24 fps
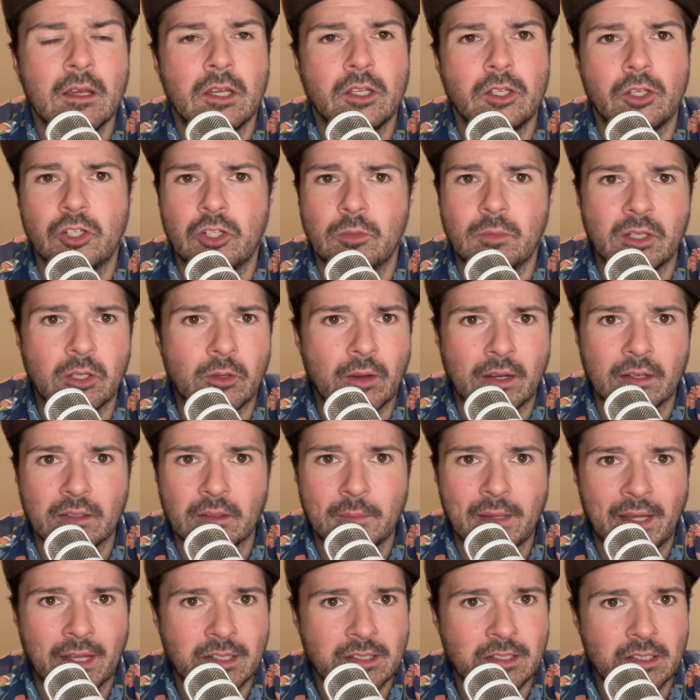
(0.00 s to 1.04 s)
You should be granting
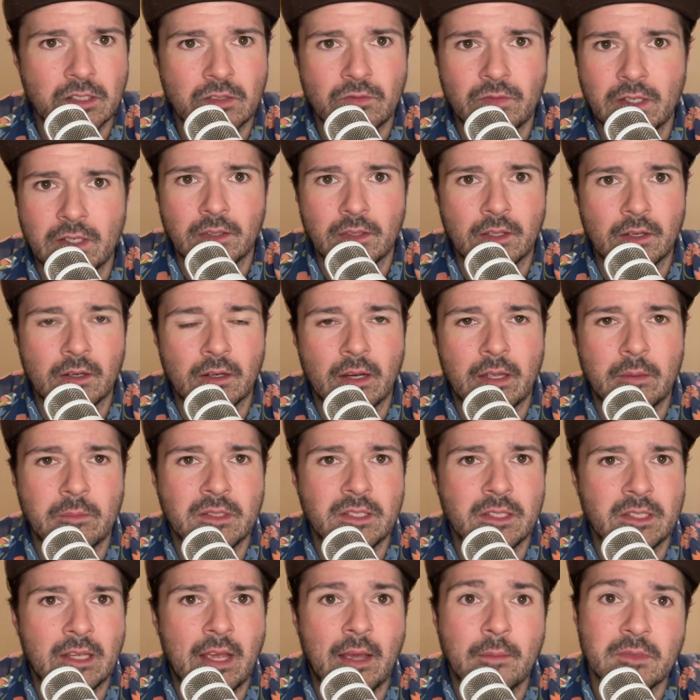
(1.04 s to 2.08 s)
them access their
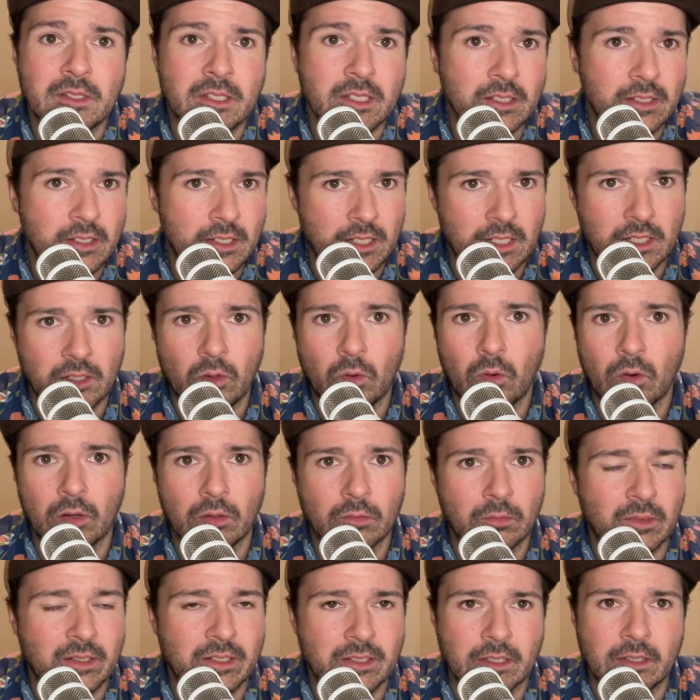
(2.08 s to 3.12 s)
MC, MCC
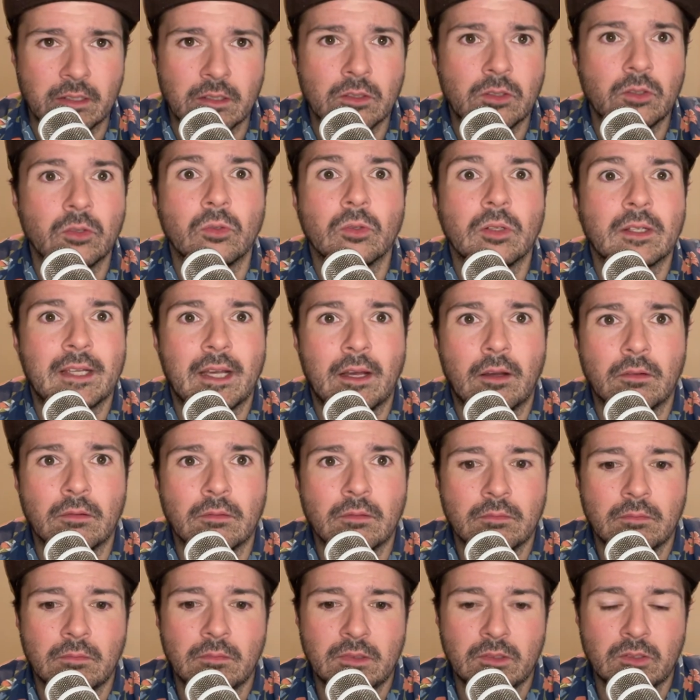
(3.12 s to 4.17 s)
or was it Google account,
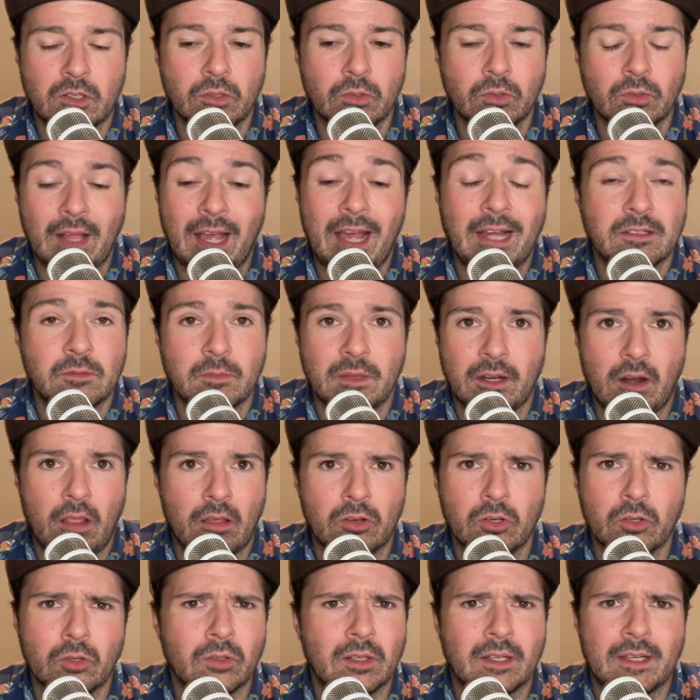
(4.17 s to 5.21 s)
Google Ads manager,
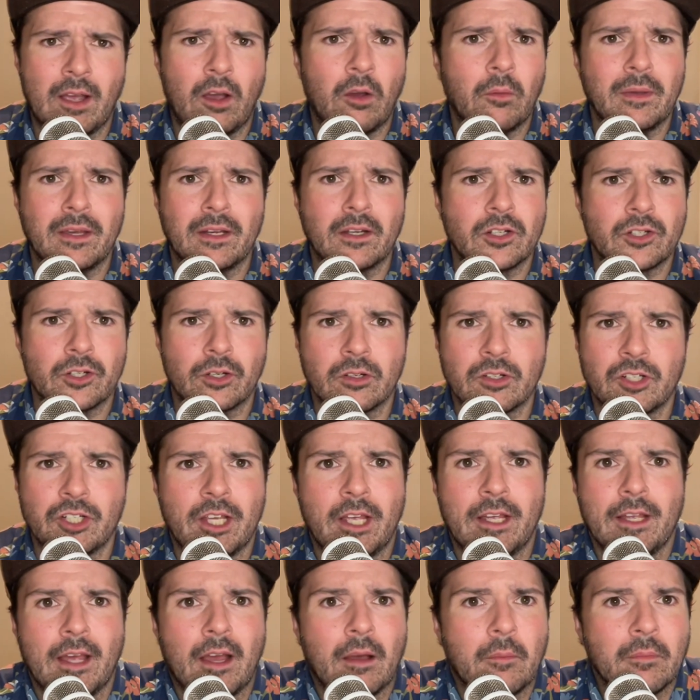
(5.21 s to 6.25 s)
Google Account Manager, or
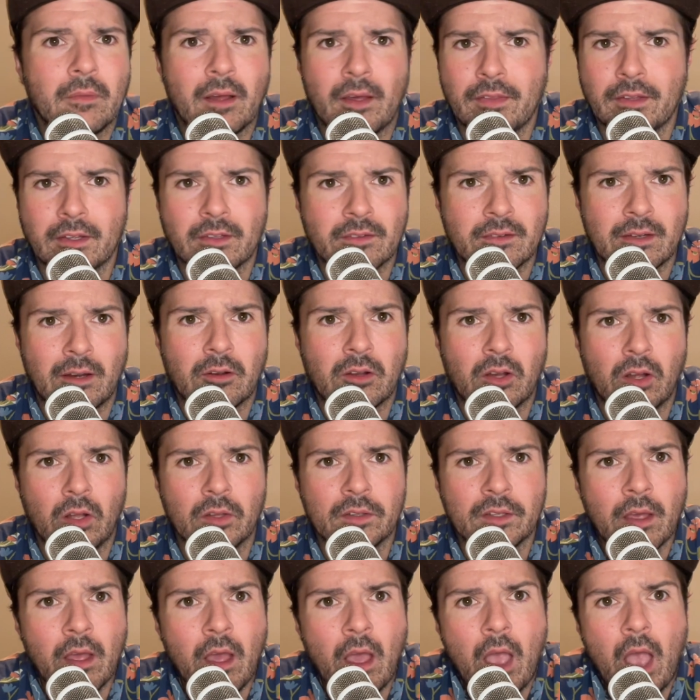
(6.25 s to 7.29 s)
GAM. I think it's now
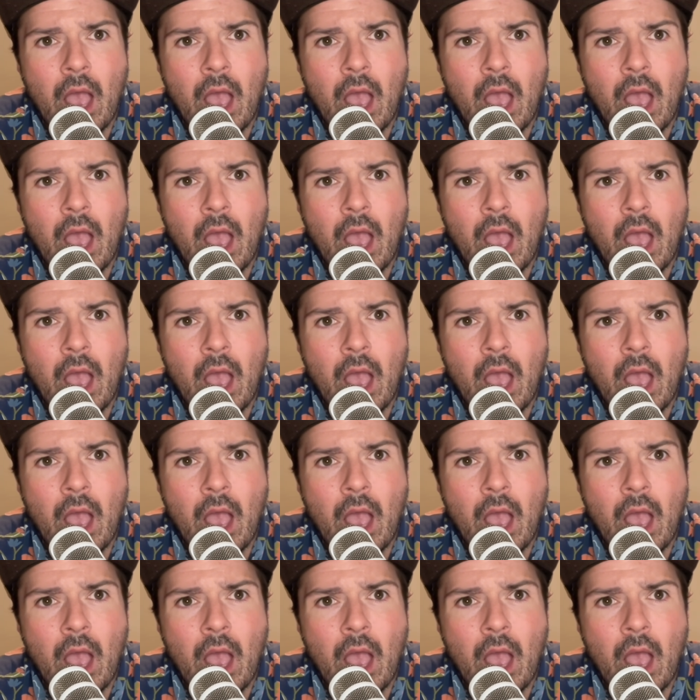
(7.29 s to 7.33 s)
called.